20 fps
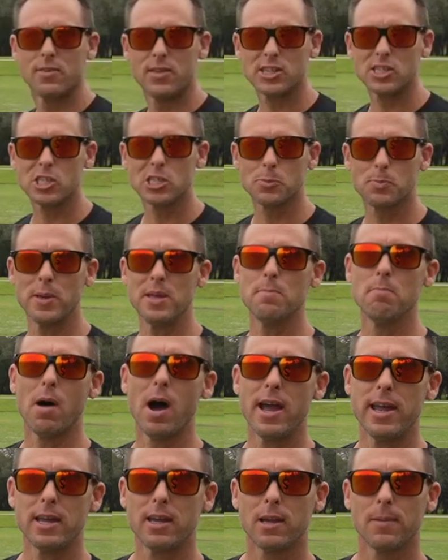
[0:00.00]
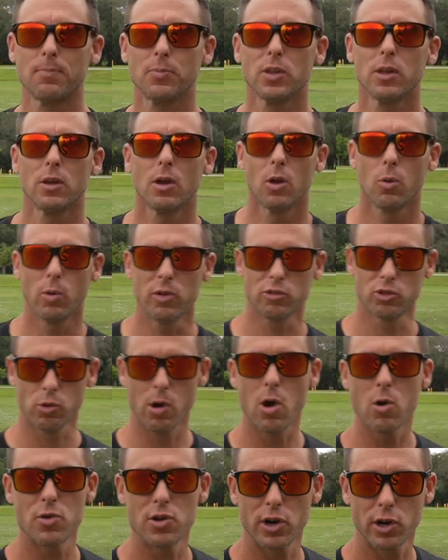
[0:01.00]
This has been Mike with
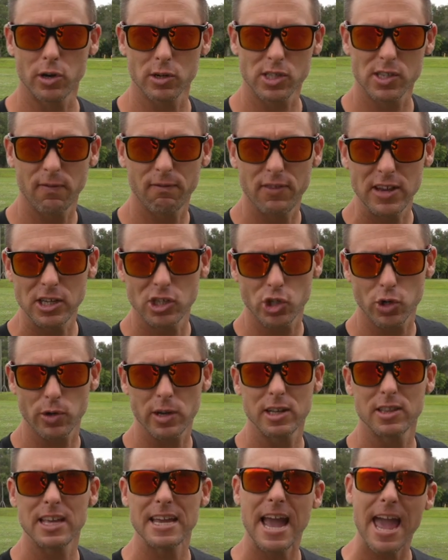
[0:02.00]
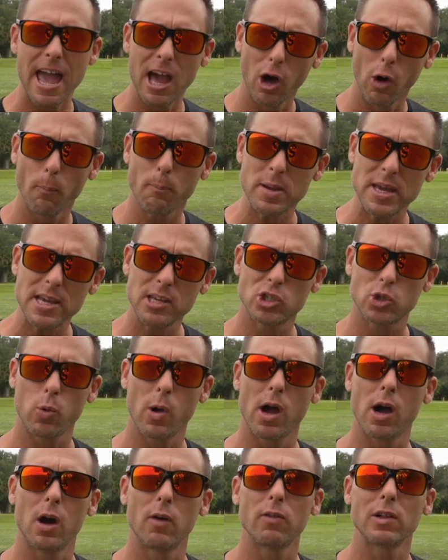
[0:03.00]
Drone Nerds featuring the
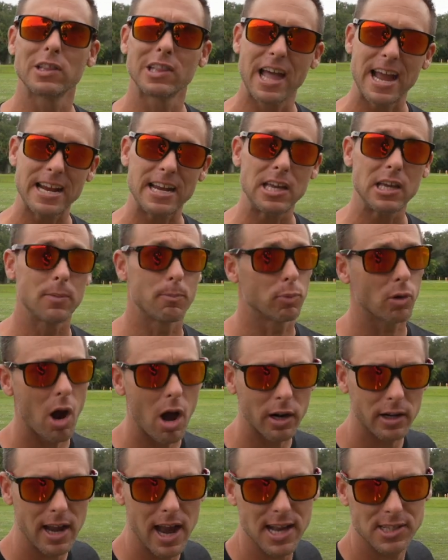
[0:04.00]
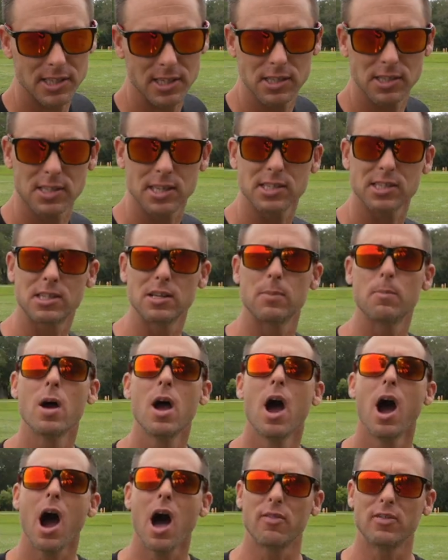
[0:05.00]
LP12 lighting and broadcasting system
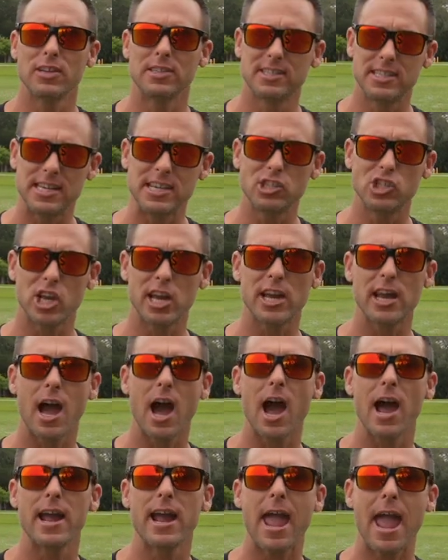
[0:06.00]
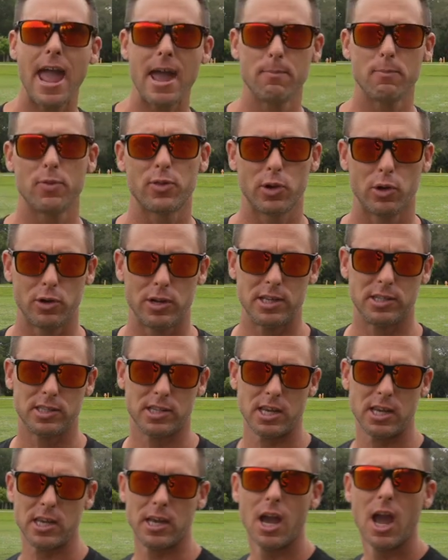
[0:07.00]
on the DJI
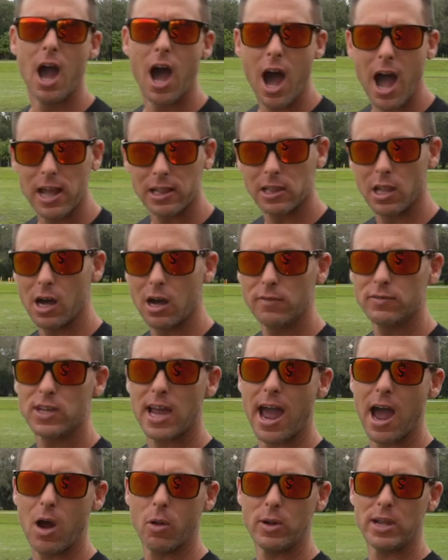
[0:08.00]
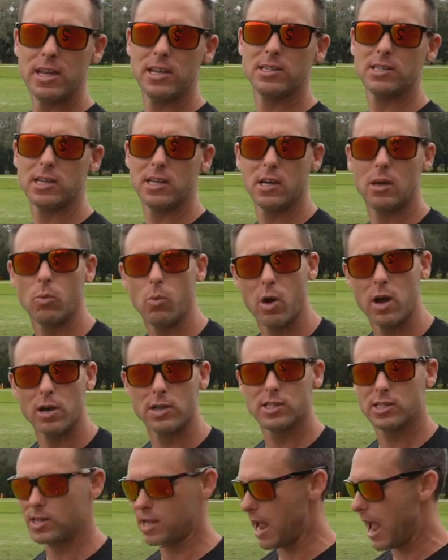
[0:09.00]
M30T. I loved how easy it
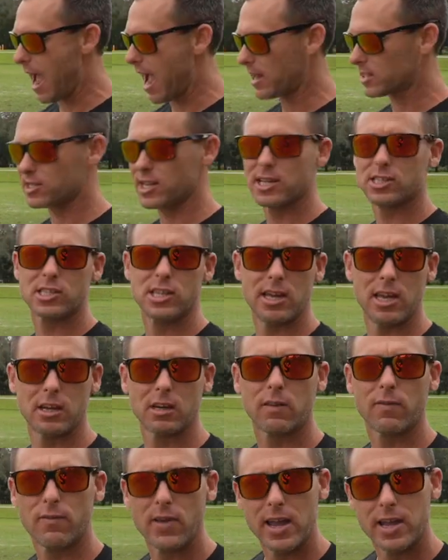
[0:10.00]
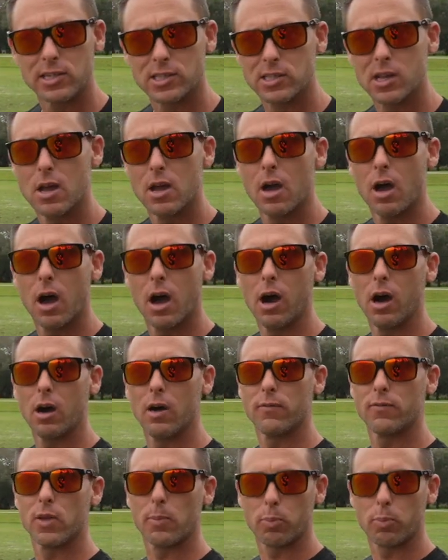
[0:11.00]
was to access the interface of the